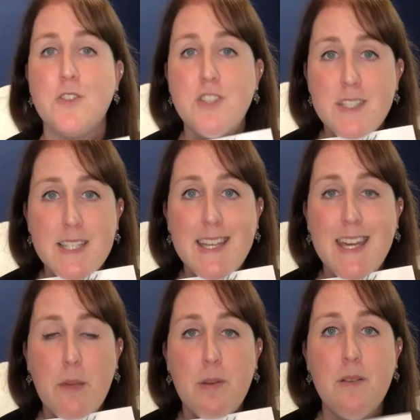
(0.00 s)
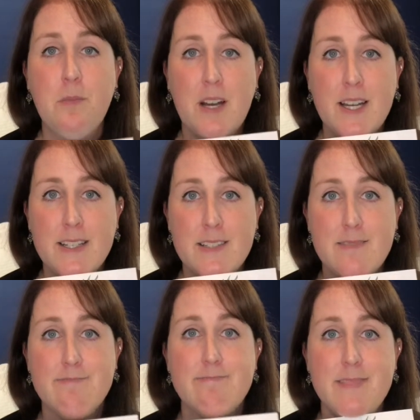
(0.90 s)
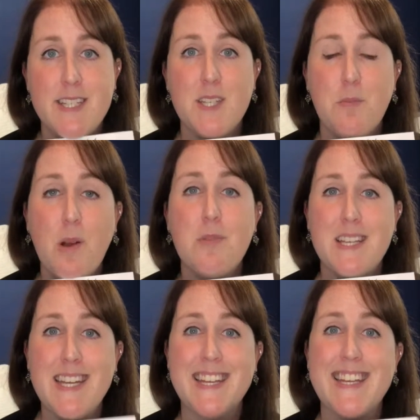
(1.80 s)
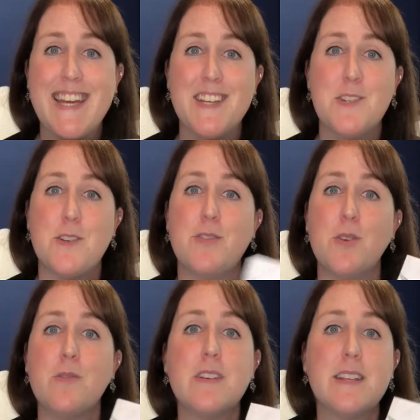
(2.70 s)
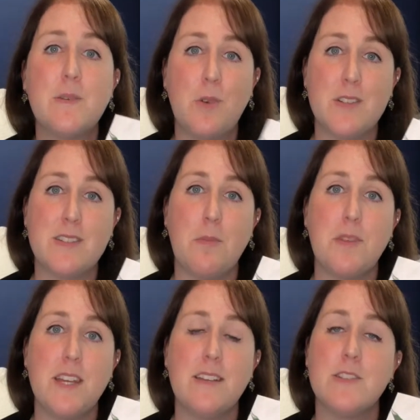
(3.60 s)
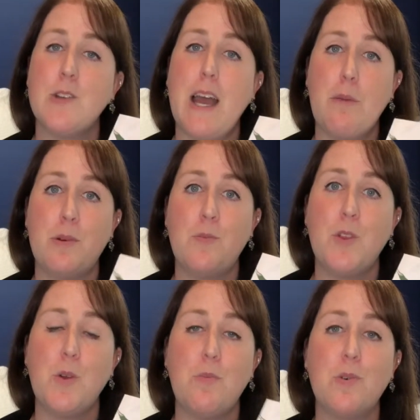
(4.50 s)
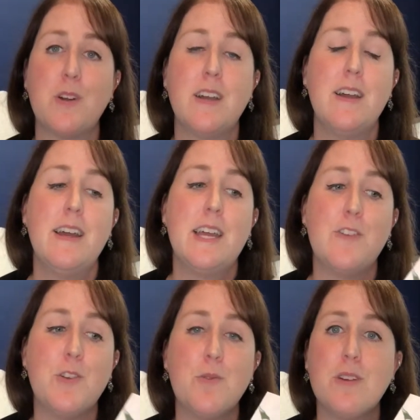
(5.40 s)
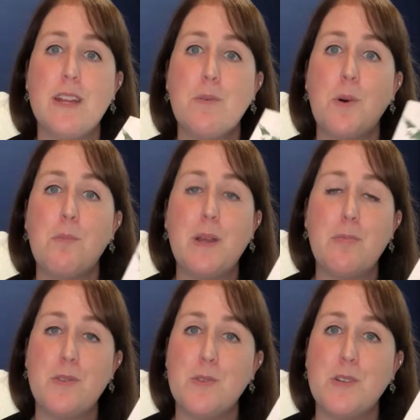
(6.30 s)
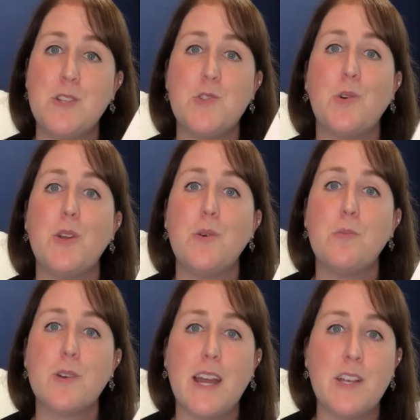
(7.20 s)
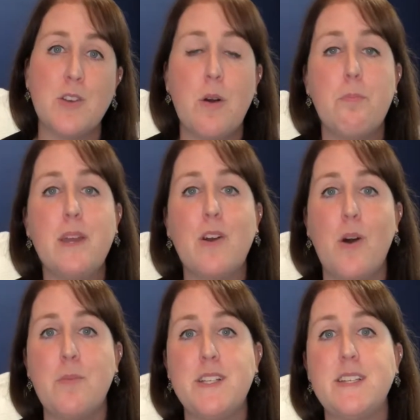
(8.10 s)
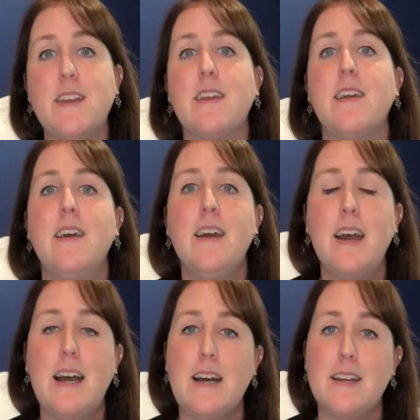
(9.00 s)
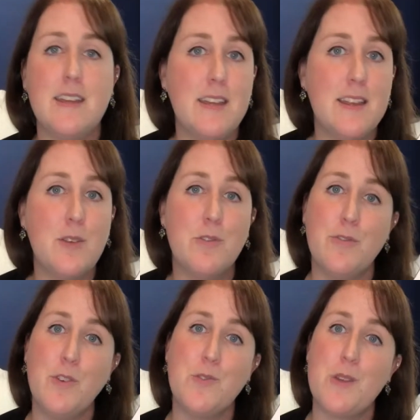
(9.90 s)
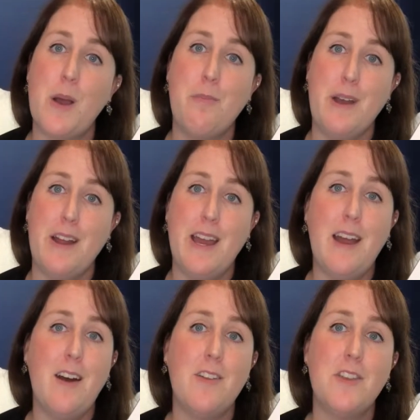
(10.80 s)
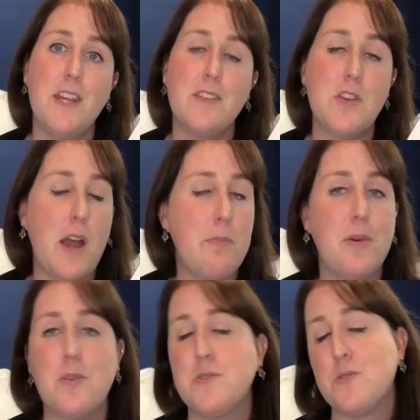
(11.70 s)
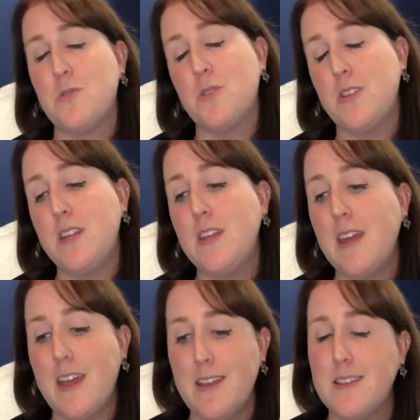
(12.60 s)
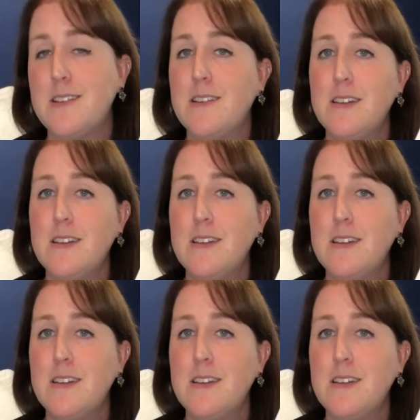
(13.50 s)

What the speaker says: just keep in mind that you probably need an editor if you really want something to happen with your book, if you really want people to enjoy your book and not be commenting in the reviews about how the typos or the edit